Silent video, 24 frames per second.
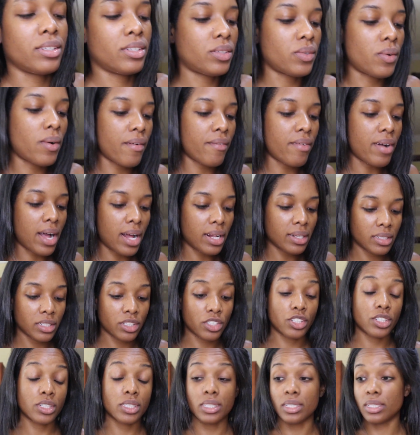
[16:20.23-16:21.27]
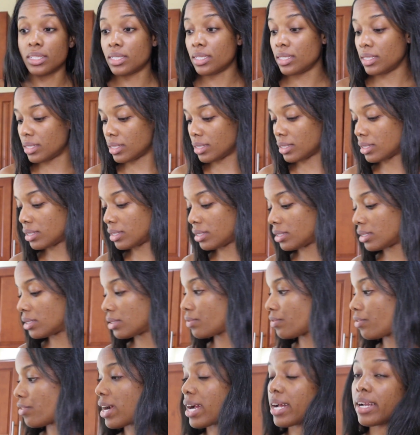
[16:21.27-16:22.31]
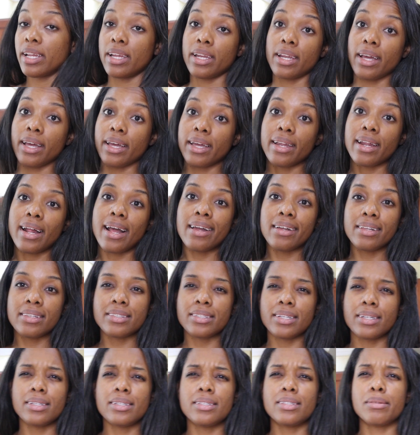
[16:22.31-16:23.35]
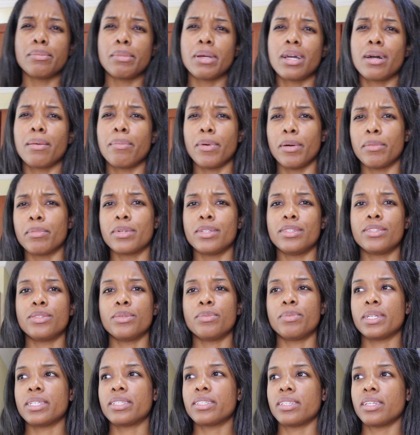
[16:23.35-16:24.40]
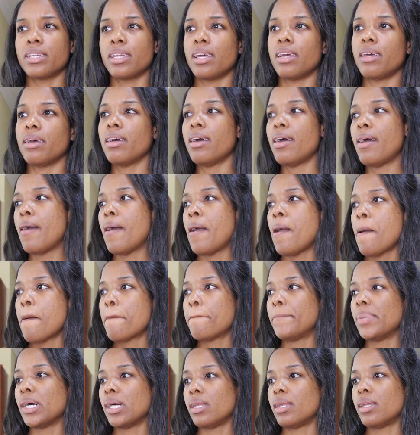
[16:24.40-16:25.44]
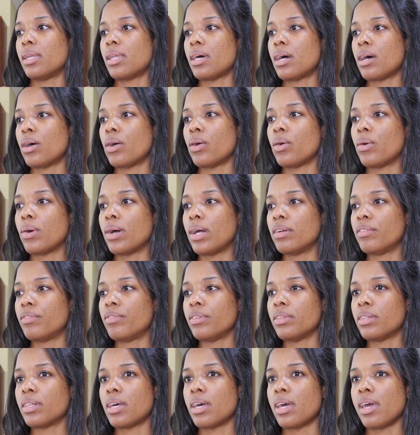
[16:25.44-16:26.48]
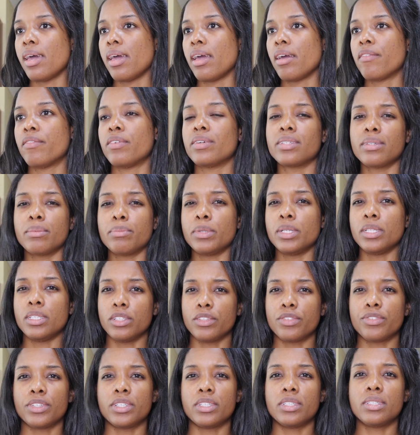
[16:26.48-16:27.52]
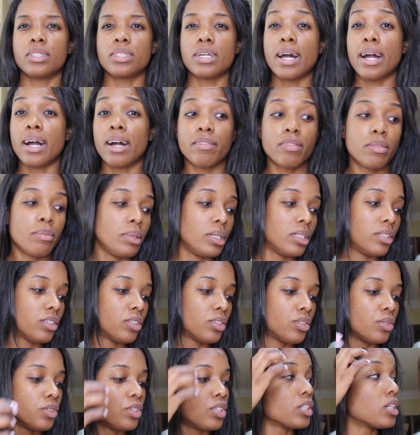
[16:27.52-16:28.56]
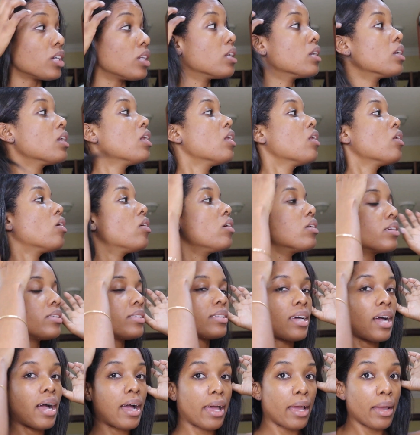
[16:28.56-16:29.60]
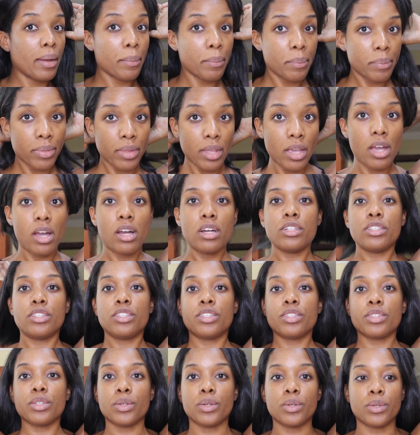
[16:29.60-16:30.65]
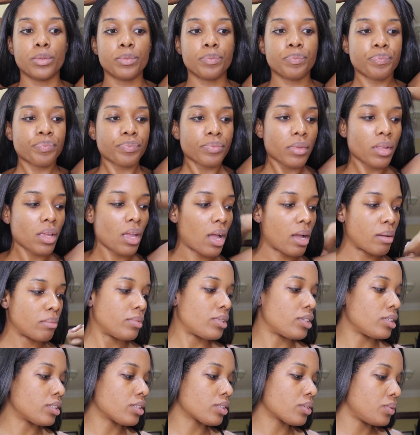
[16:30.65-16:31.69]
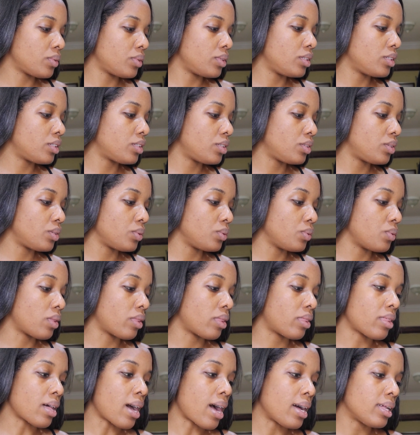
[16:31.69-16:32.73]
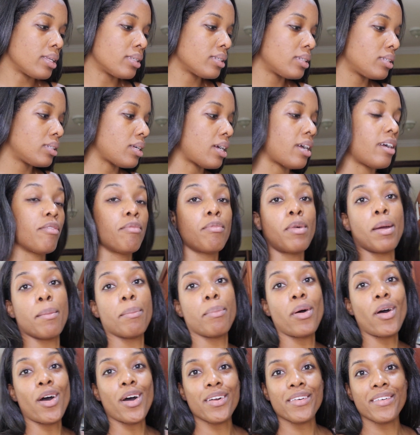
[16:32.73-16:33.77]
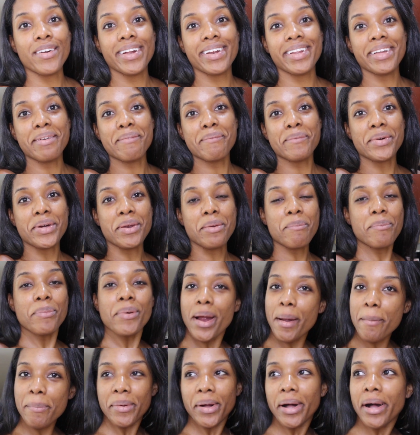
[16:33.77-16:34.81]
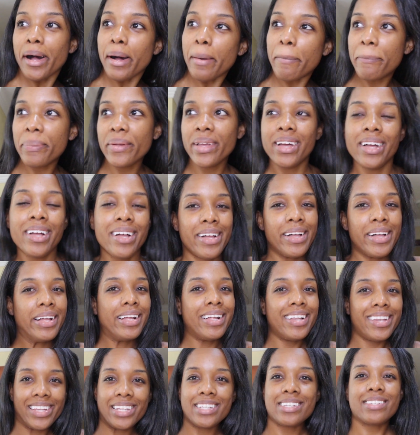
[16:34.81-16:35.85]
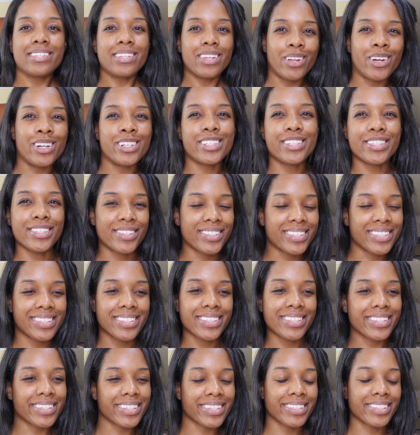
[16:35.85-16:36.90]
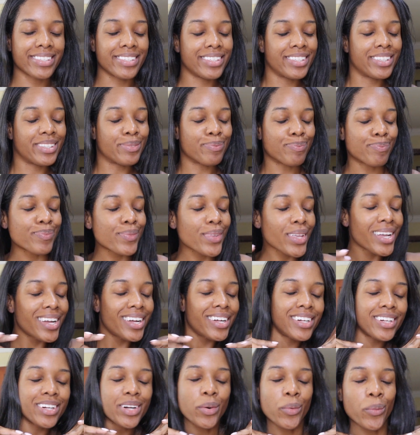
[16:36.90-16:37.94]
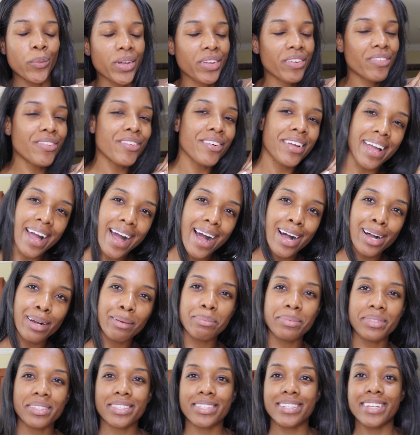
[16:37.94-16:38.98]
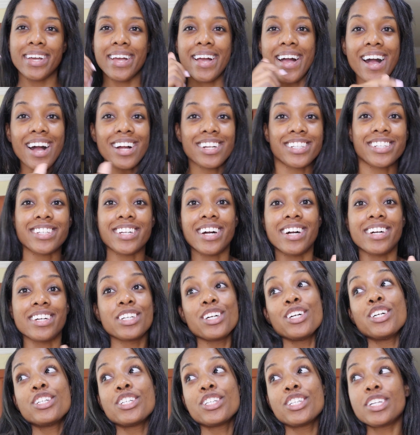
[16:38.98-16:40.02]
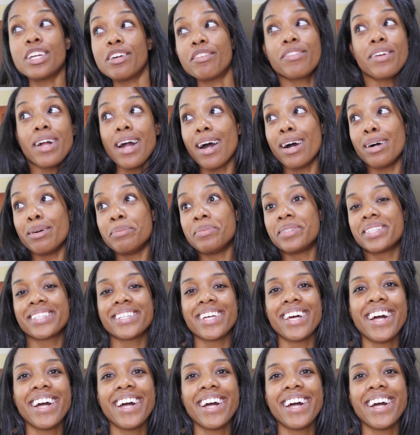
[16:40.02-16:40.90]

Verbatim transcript: So I've had this chicken seasoned since Friday night. I intended to make a pumpkin soup yesterday, but now I feel like for something different. I haven't made stew chicken in a long time. So I'm just going to do that. I have my pot ready. I'm gonna prep up let's launch into this little cook with Gabs, hashtag chef Gabs